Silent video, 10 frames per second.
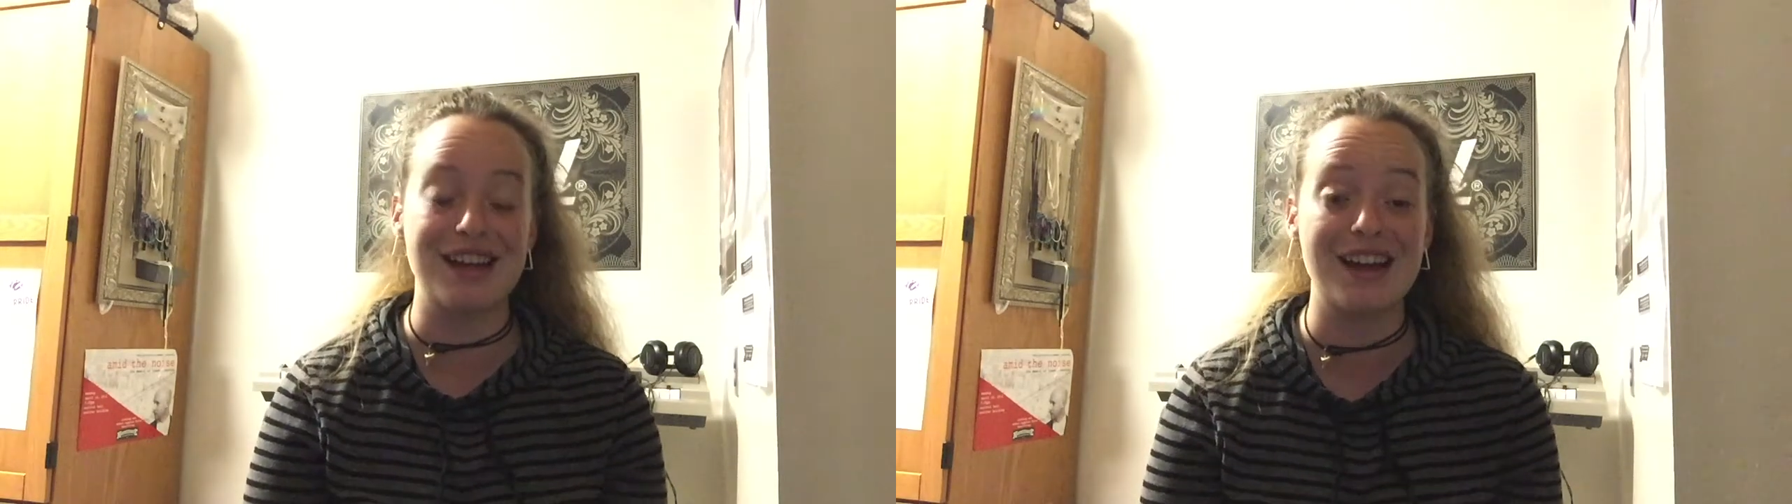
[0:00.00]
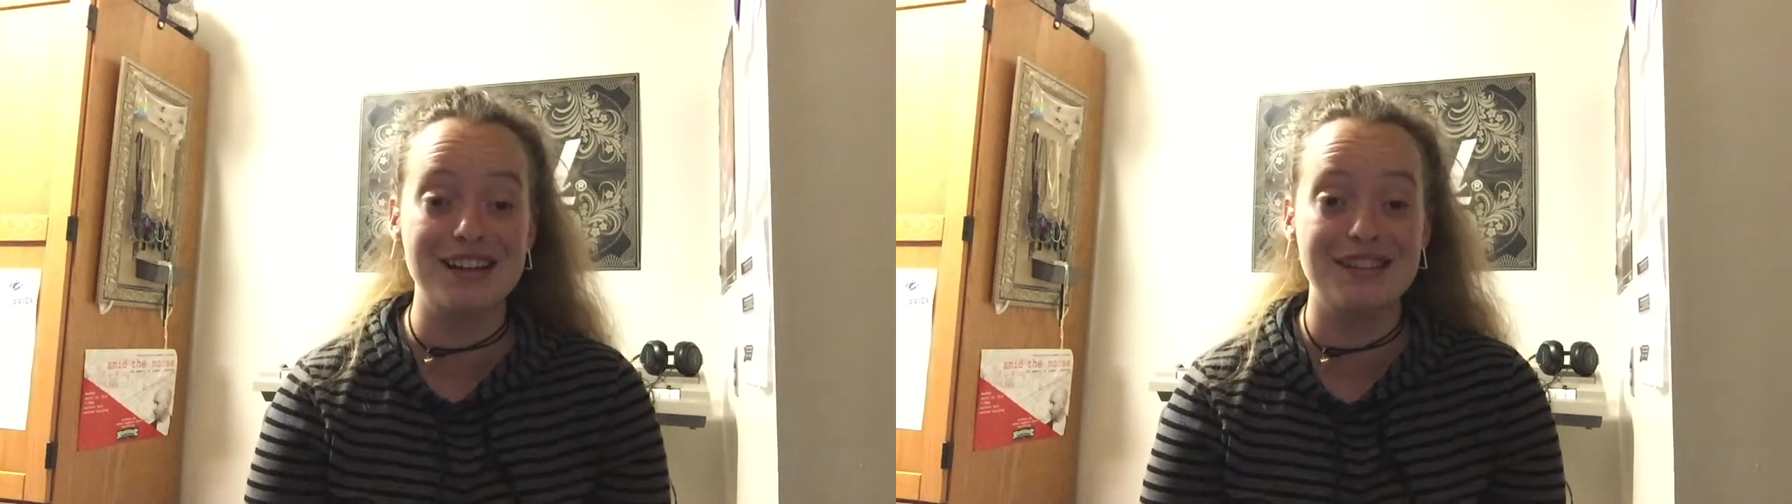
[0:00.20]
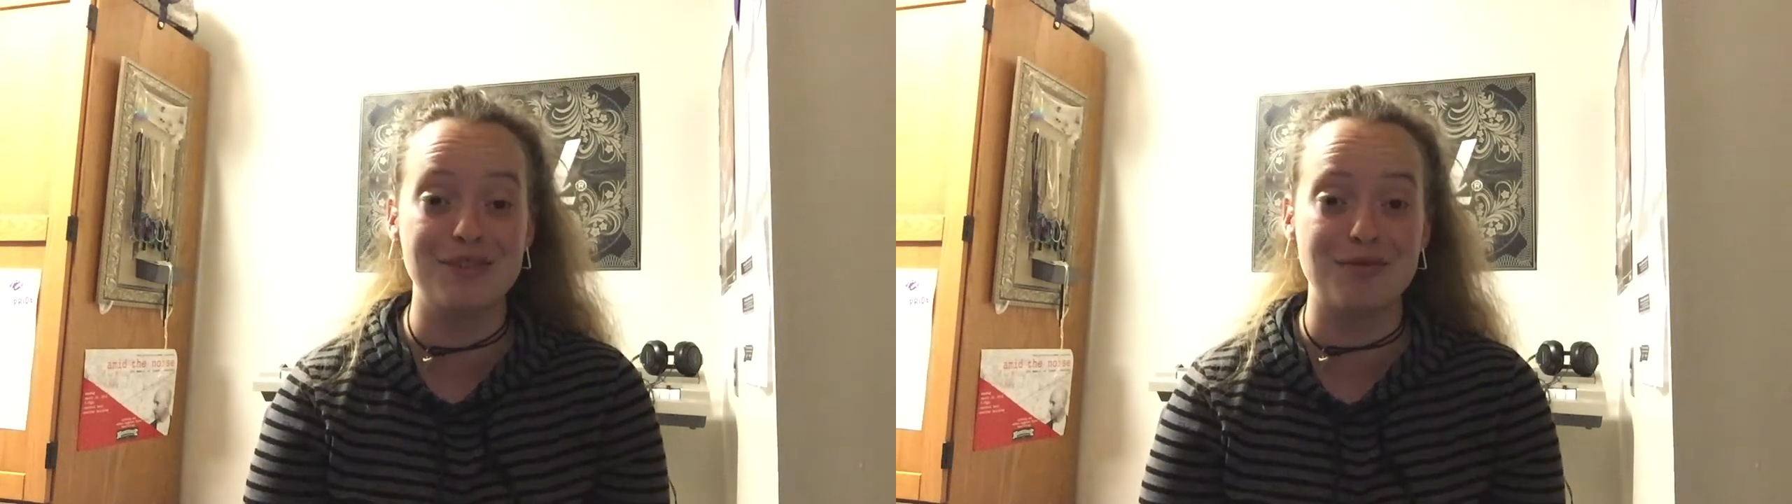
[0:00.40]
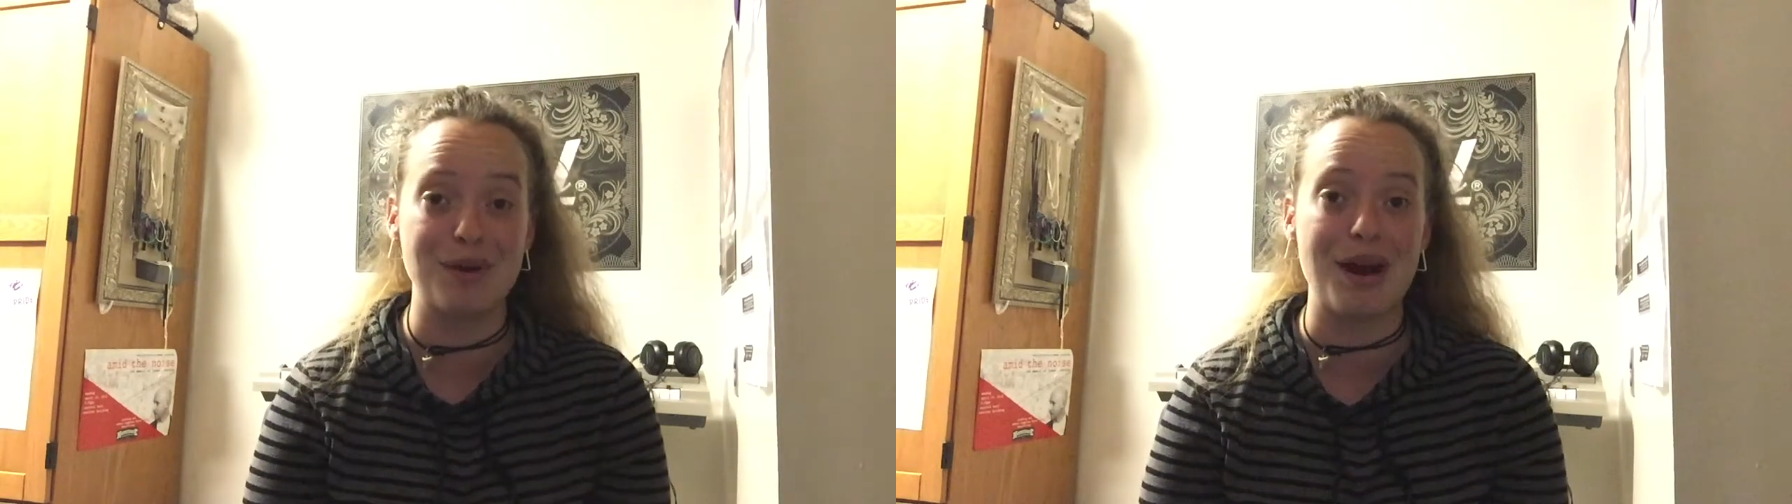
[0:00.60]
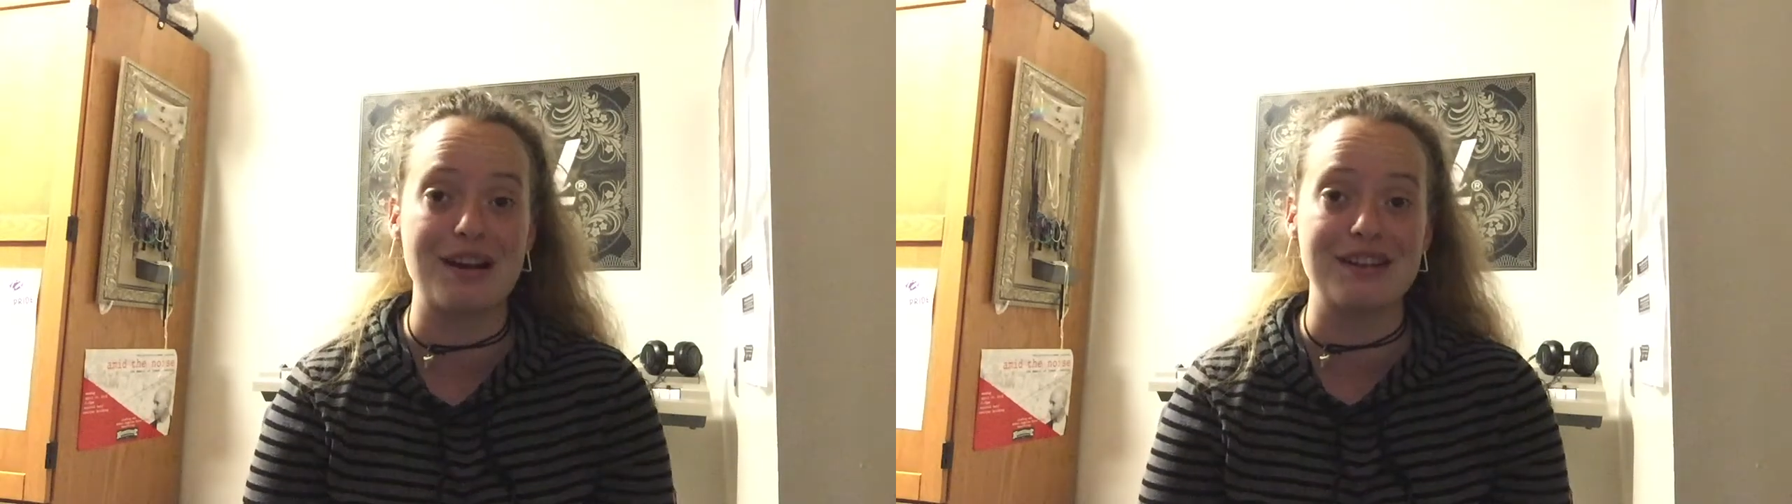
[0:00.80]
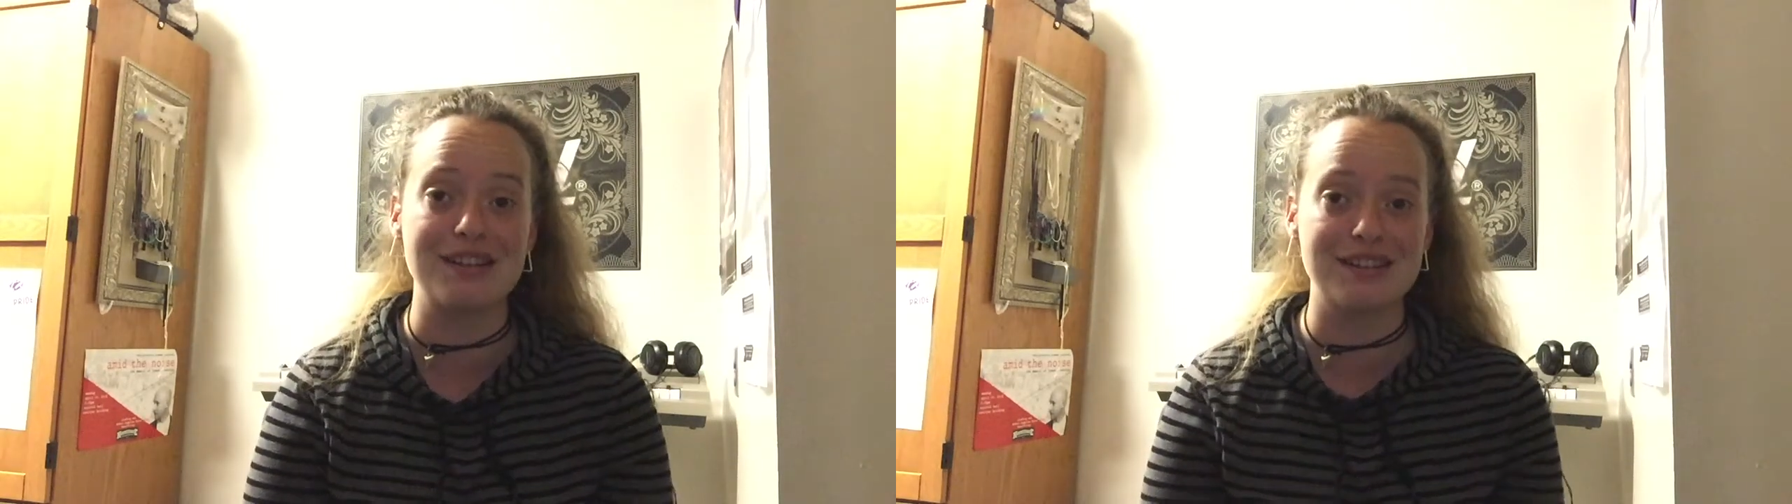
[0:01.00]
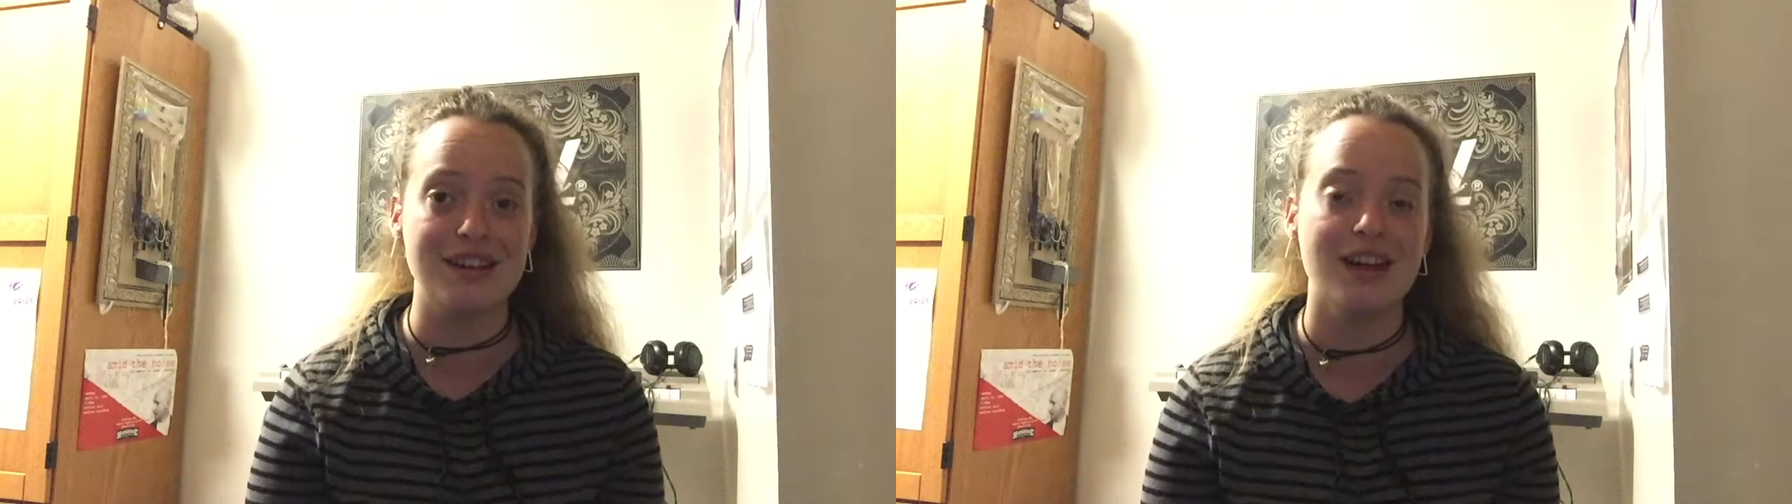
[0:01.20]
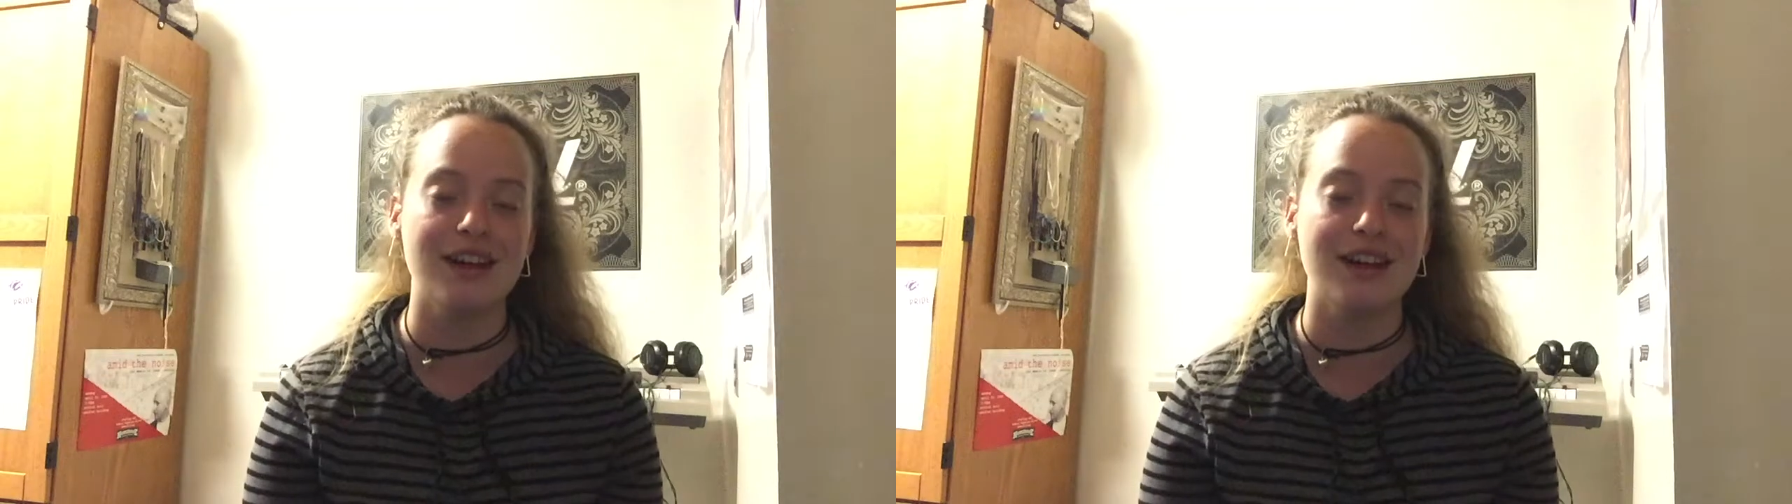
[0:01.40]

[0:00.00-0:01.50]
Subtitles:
and I still practice.